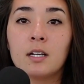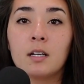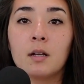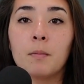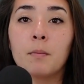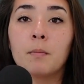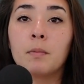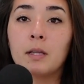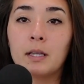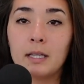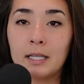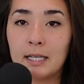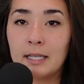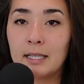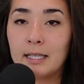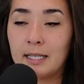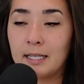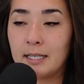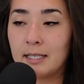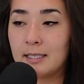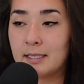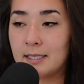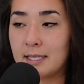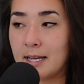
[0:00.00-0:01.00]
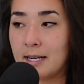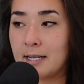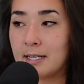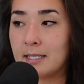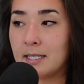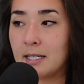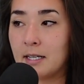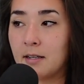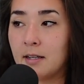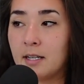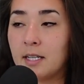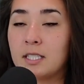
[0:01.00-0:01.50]
completely
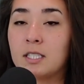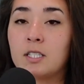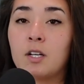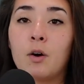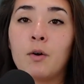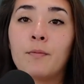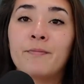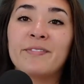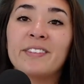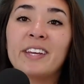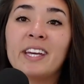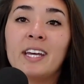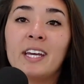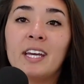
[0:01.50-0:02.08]
sedentary. So,